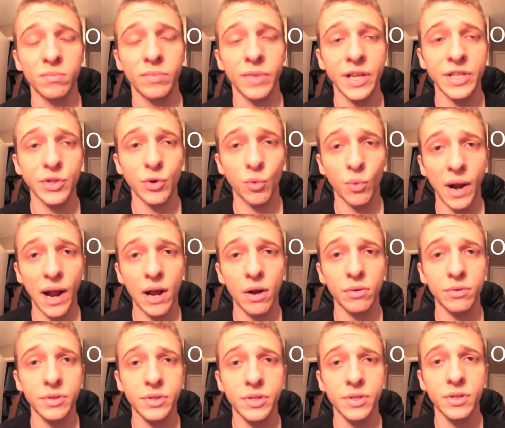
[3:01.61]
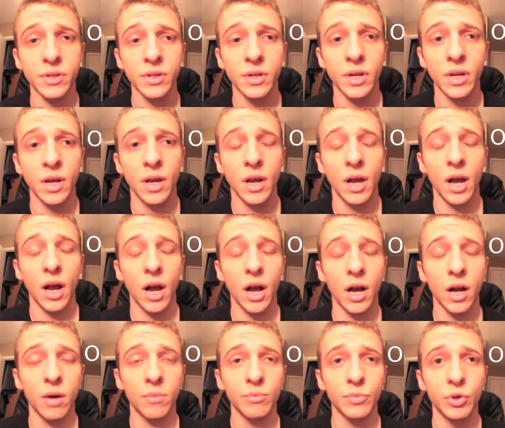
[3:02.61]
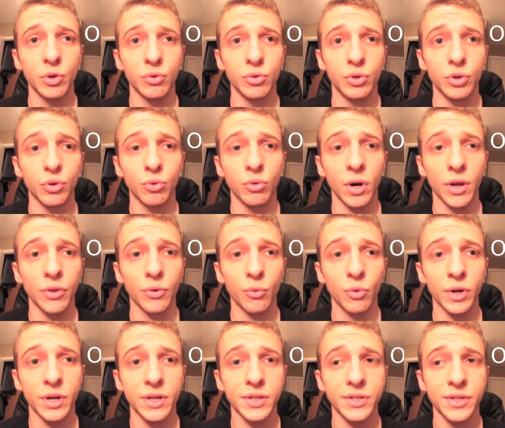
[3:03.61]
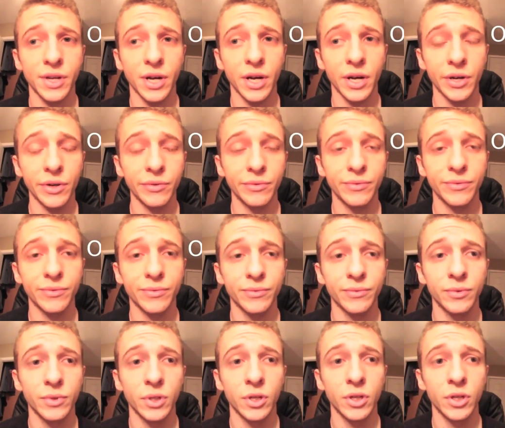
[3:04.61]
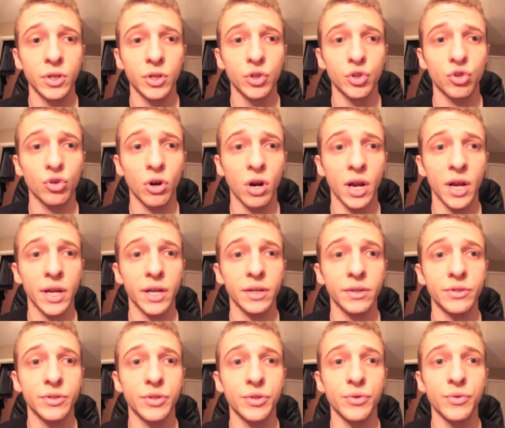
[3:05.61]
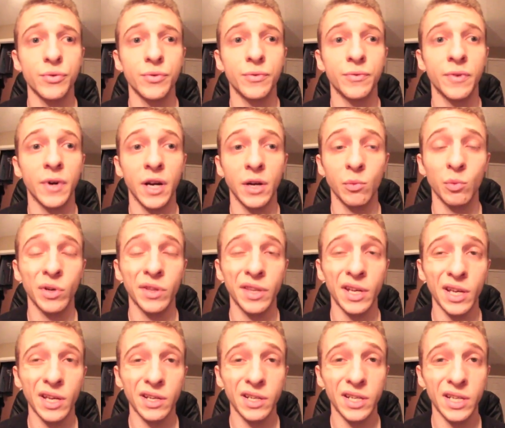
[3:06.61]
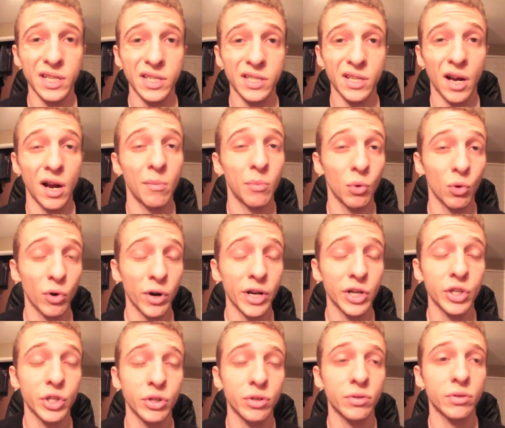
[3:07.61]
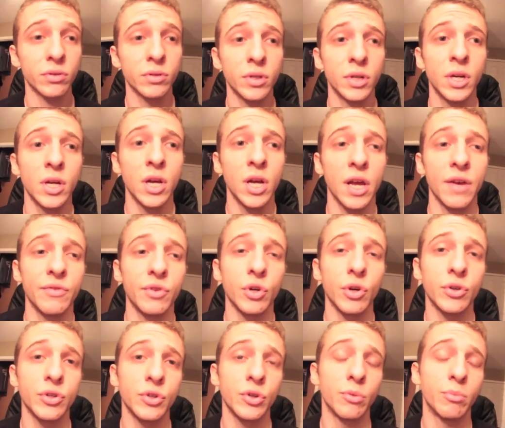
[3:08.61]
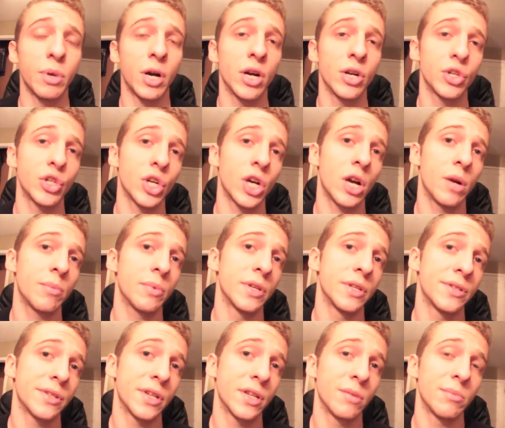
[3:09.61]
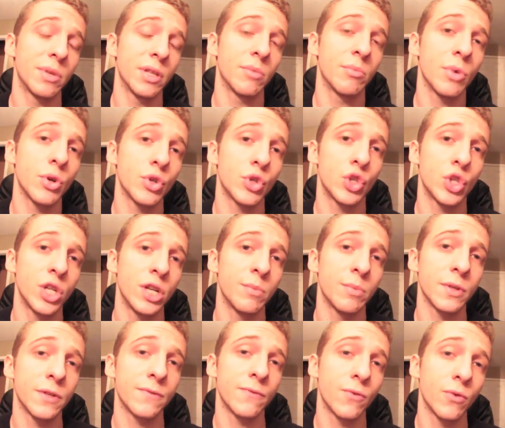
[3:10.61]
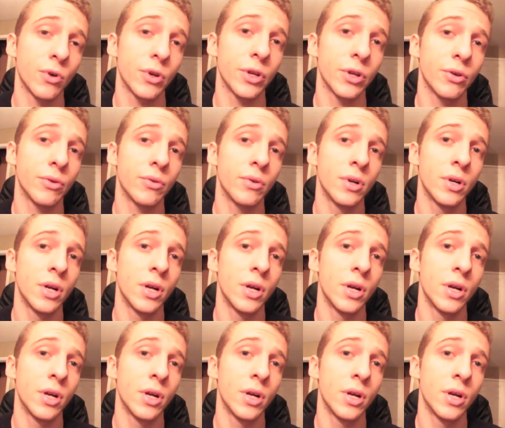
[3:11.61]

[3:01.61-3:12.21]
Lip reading: that's around. You do run the risk of trying to find one that is operational. If you go to a pawn shop, it's going to be the most cheapest for you.